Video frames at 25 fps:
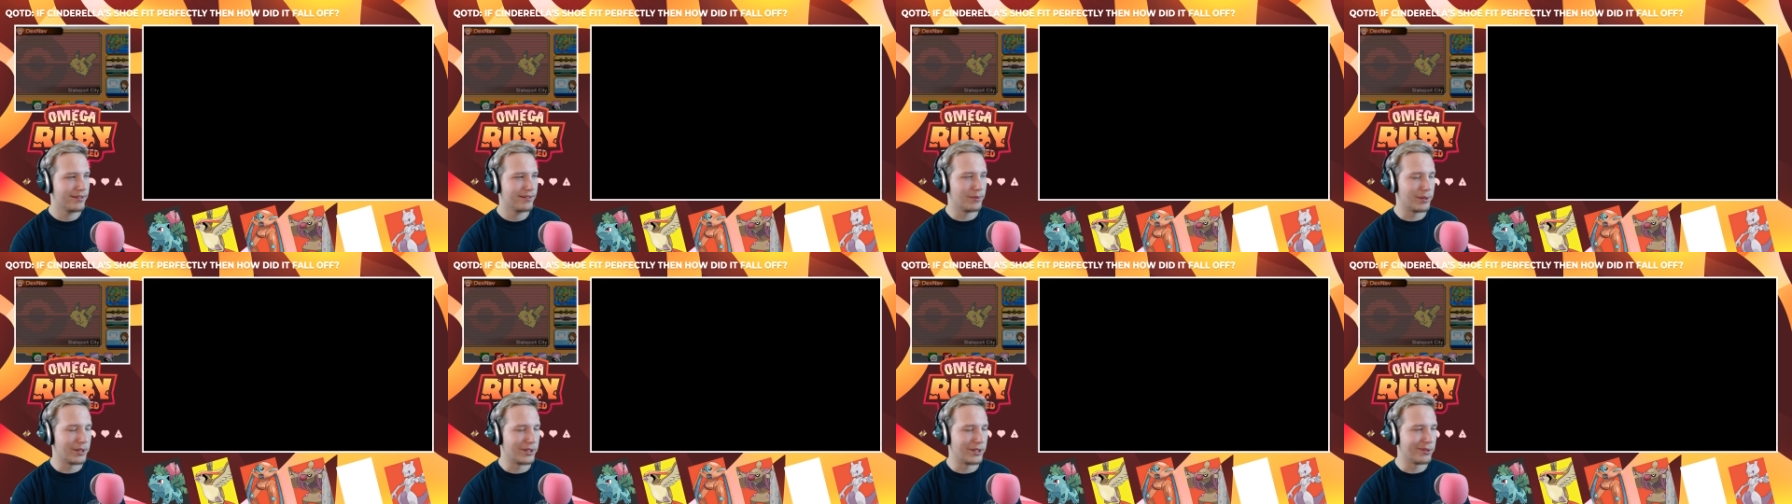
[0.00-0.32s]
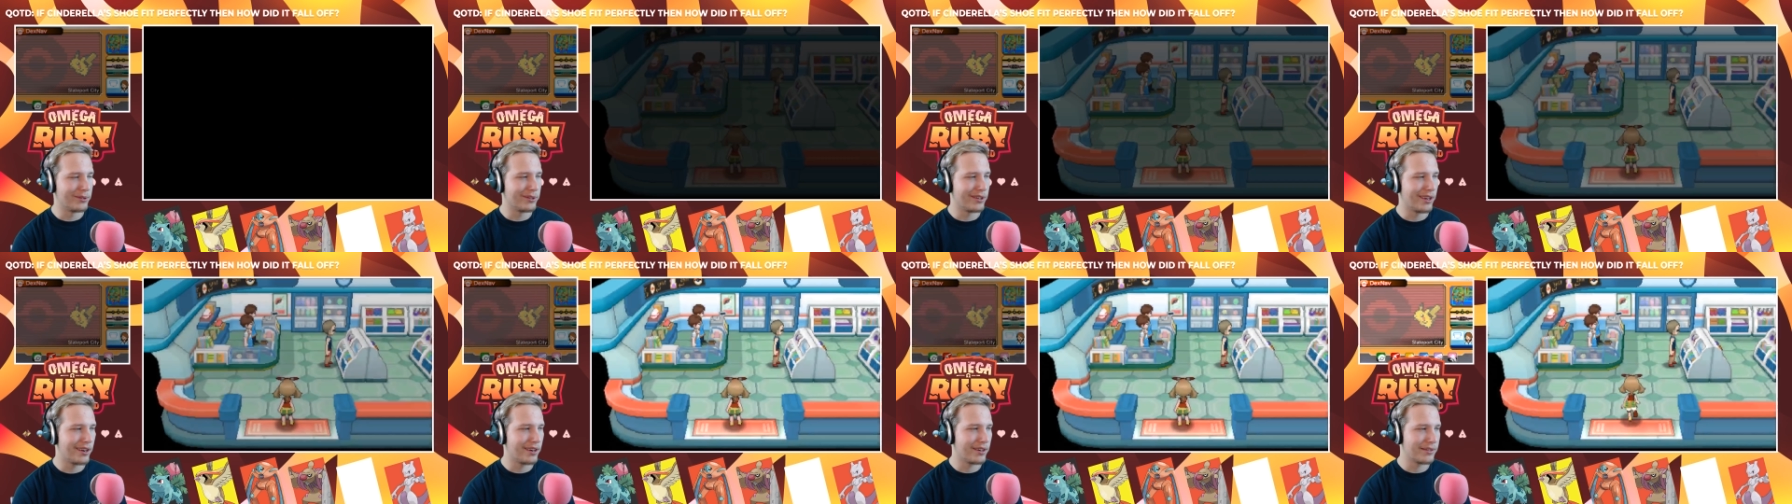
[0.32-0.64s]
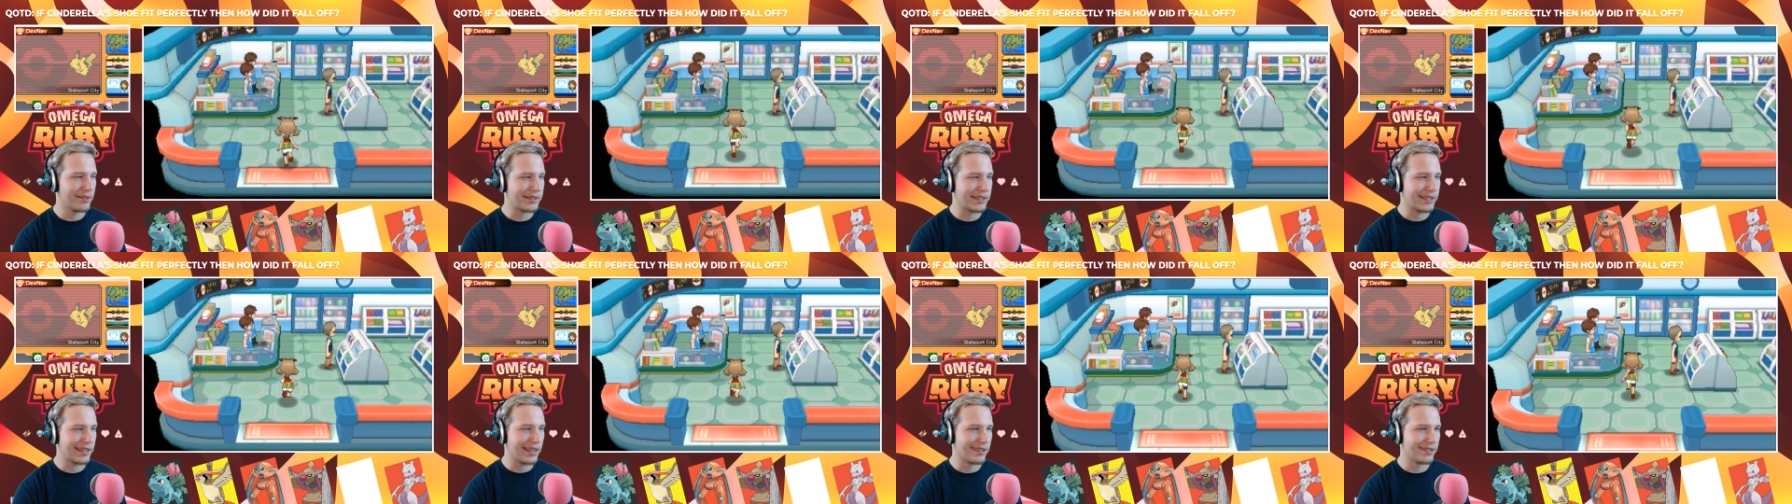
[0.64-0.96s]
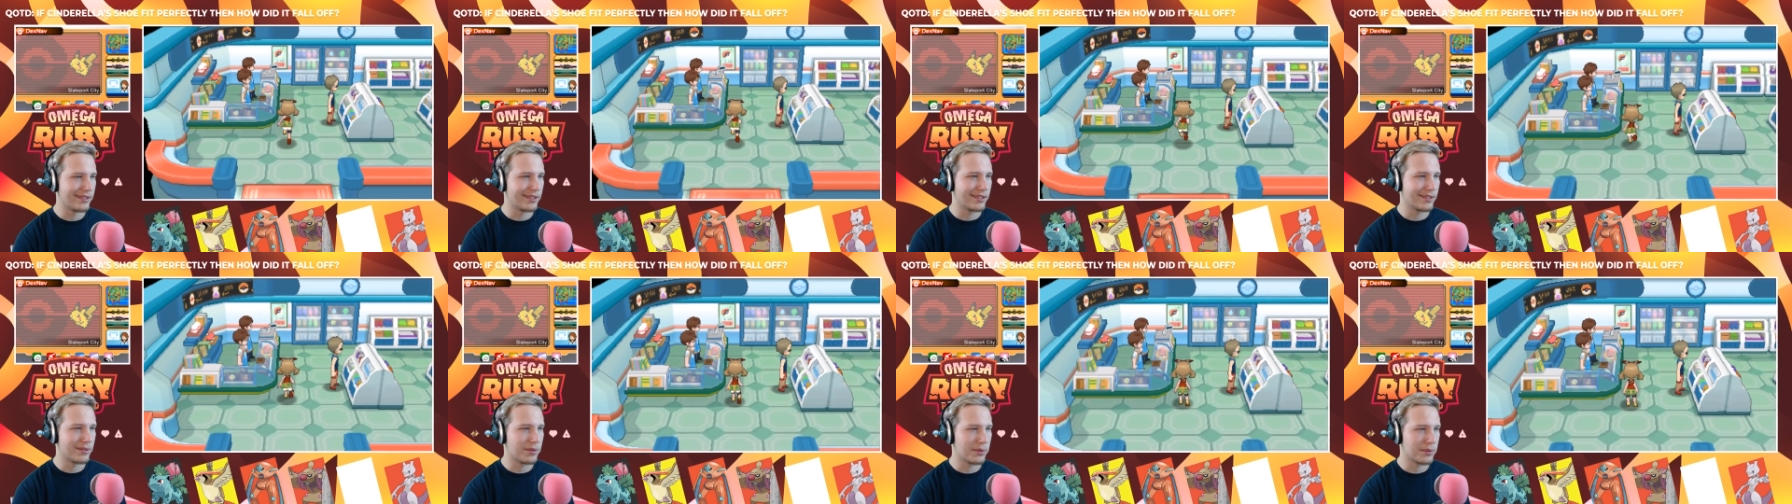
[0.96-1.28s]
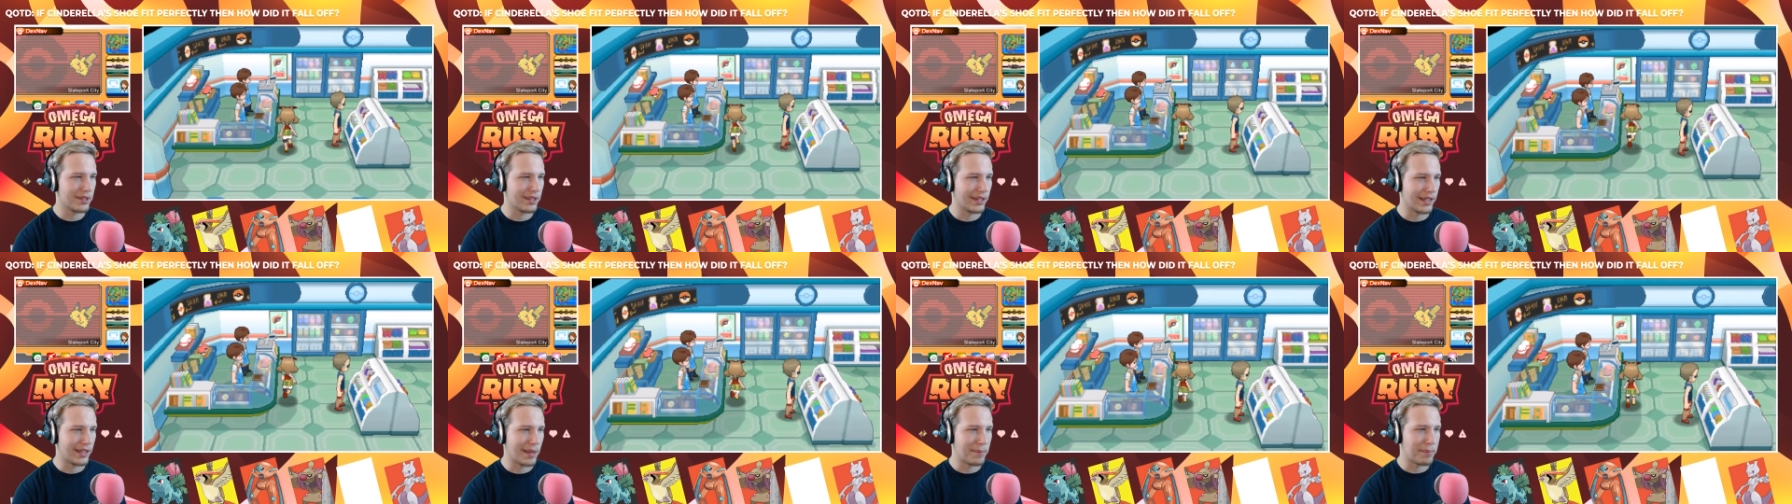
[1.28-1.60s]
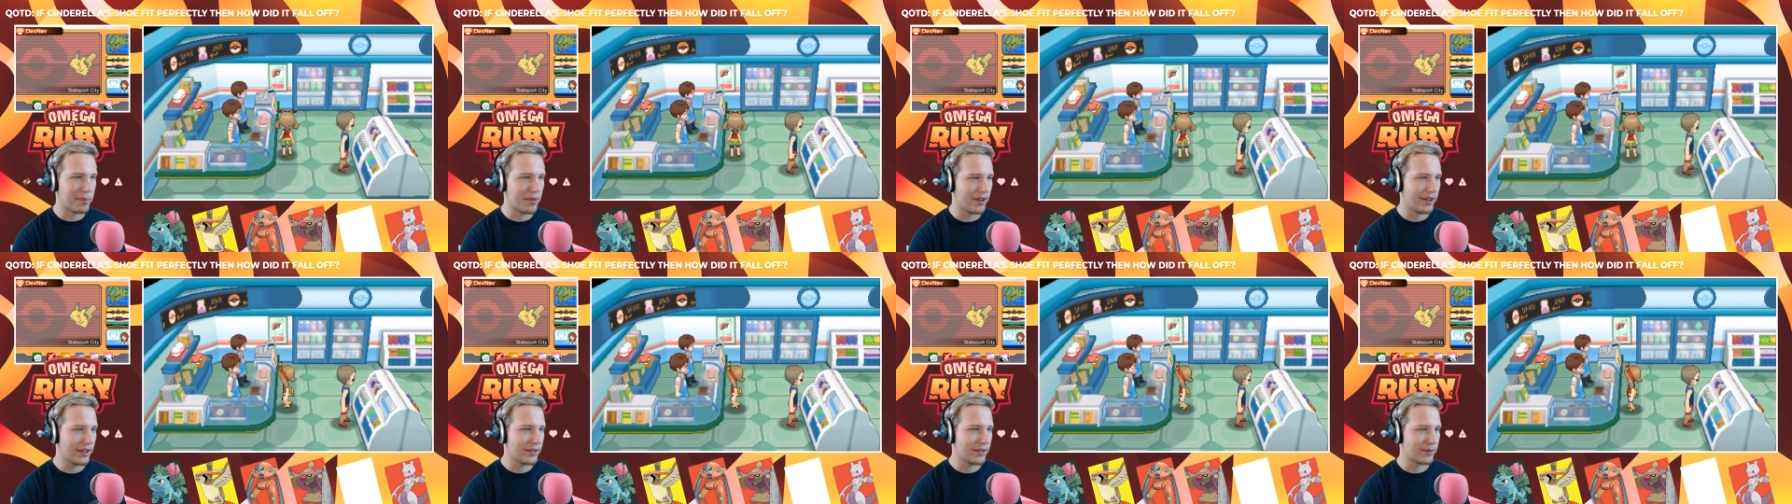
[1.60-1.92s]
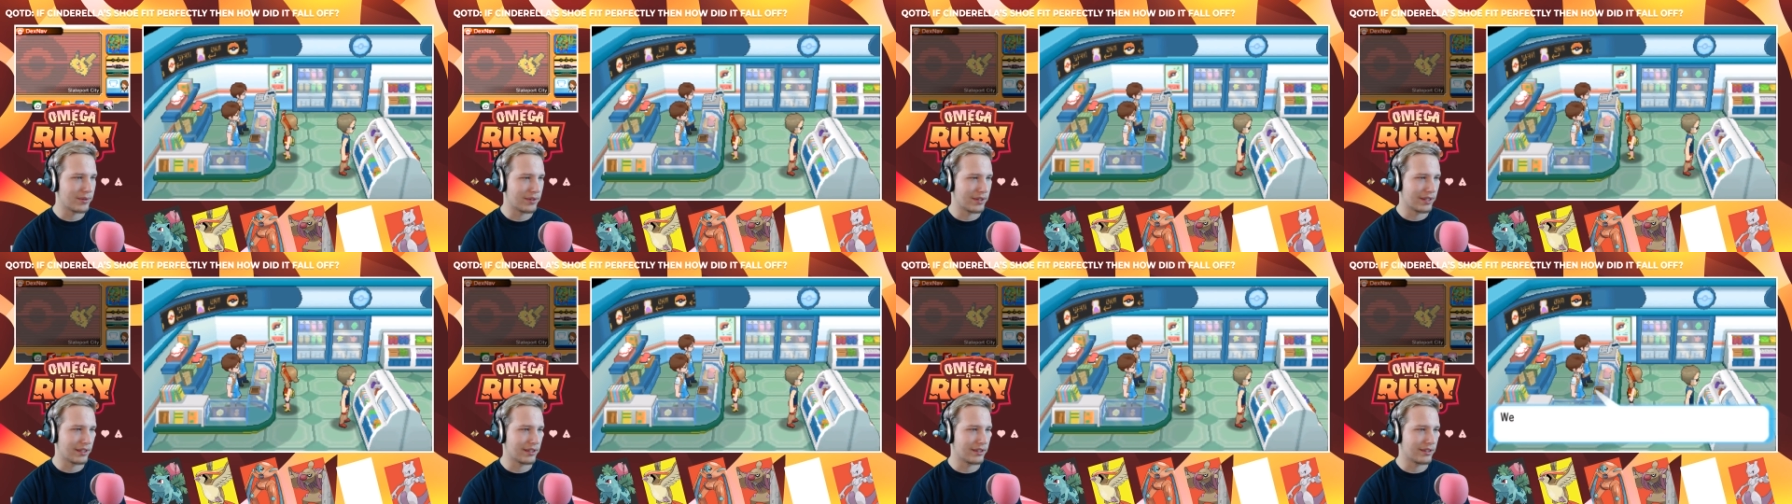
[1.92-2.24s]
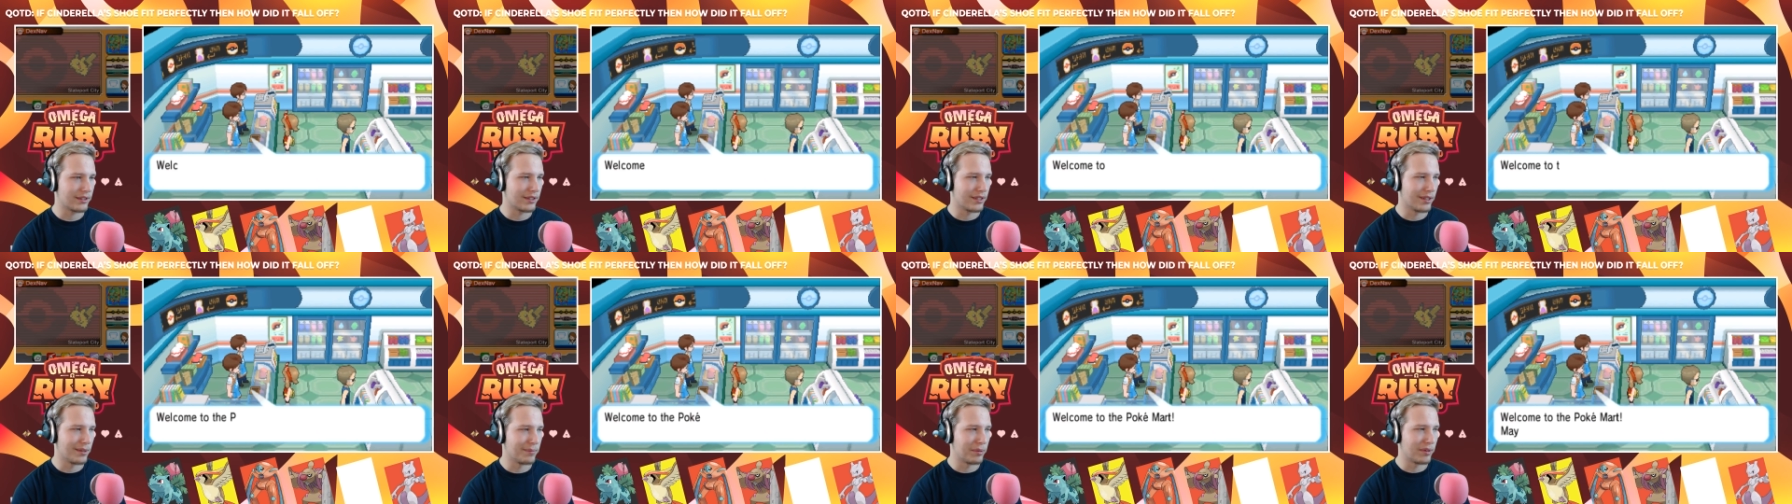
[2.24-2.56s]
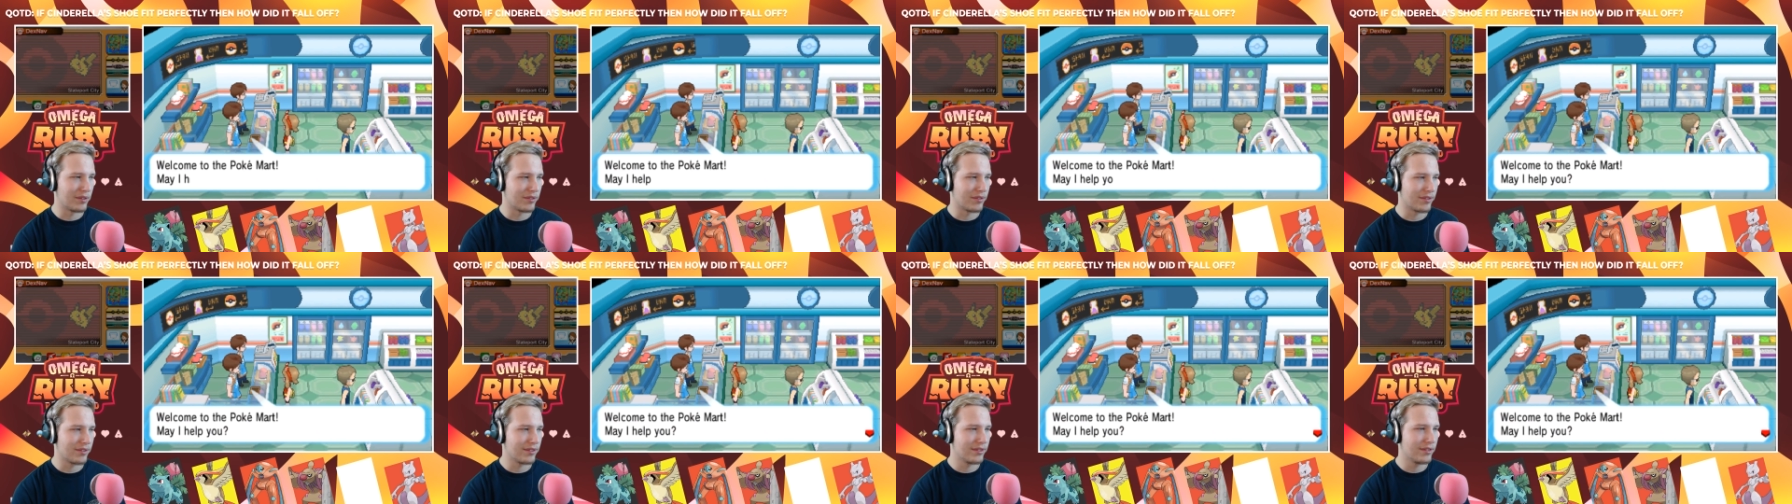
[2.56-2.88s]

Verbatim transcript: when you yawn?" I was like, "Yeah, isn't it supposed to like empathize with like the person?"